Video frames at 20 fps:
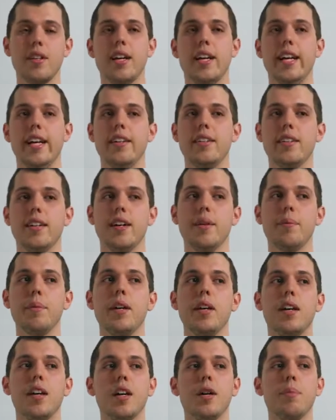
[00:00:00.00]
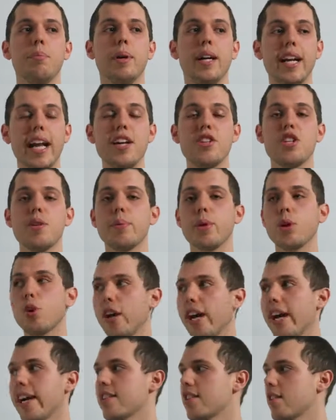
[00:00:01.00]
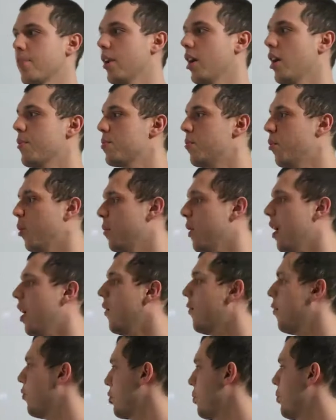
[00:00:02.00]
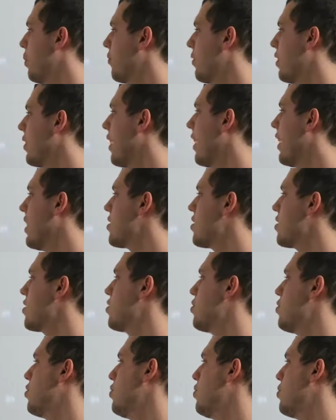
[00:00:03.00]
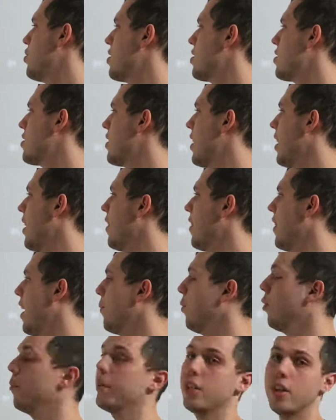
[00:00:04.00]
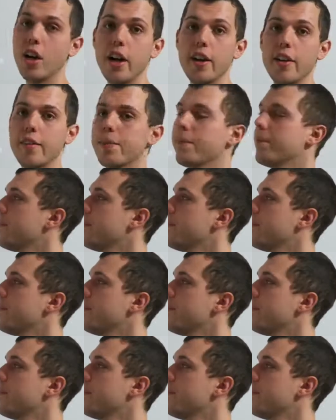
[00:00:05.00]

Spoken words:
And but as you progress, it becomes more powerful. You will realize to just say, "Thy will be done."